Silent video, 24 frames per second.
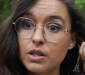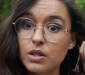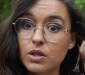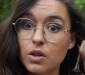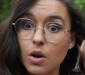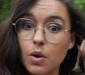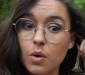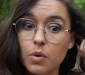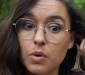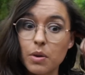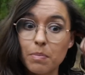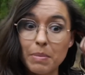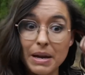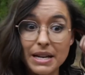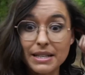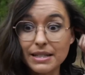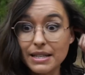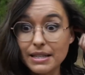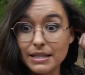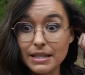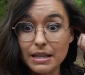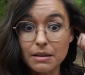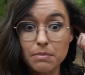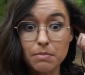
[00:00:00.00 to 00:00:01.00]
so the
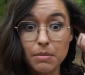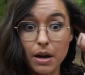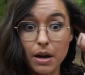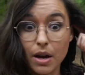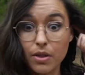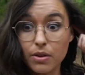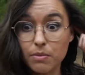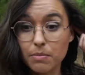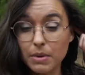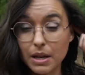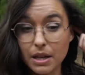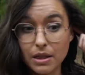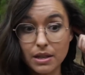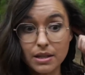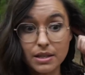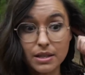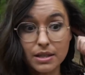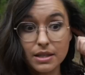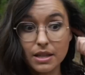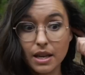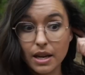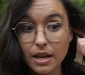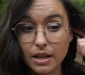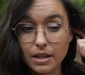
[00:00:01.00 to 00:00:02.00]
pacing didn't bother me in the
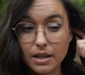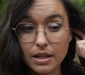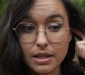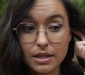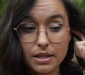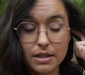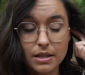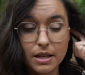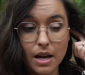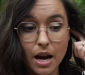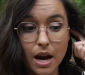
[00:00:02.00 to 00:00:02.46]
slightest.